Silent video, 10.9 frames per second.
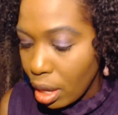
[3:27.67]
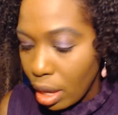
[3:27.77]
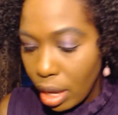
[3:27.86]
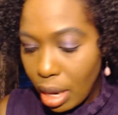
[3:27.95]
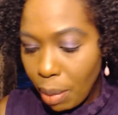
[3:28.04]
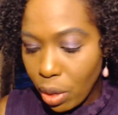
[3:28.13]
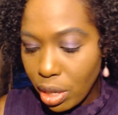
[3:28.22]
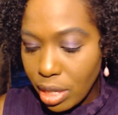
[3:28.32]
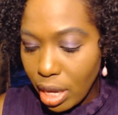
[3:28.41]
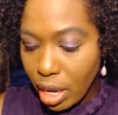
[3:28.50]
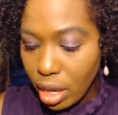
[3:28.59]
And I'm going to
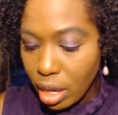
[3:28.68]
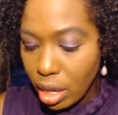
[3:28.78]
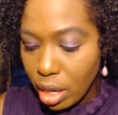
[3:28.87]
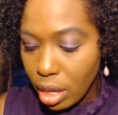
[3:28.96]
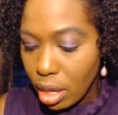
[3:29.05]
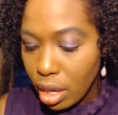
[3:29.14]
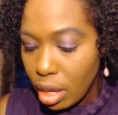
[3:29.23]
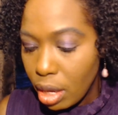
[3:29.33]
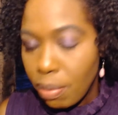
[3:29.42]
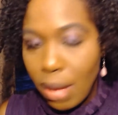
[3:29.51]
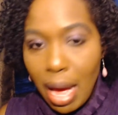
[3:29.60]
take
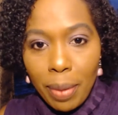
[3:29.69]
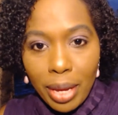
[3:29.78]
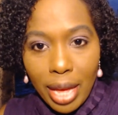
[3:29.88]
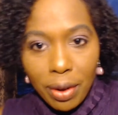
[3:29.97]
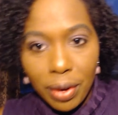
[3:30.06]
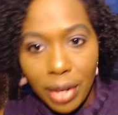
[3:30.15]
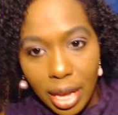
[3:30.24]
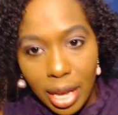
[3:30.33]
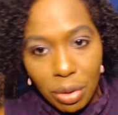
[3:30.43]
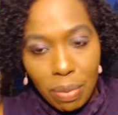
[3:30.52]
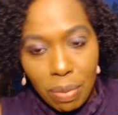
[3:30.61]
my applicator again
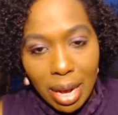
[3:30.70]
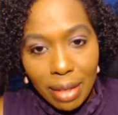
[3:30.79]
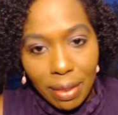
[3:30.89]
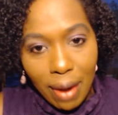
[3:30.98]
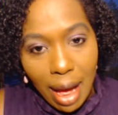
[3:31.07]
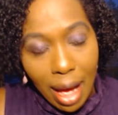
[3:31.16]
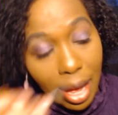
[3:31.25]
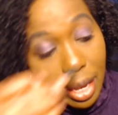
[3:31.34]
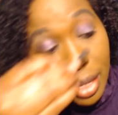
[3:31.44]
and do my other eye.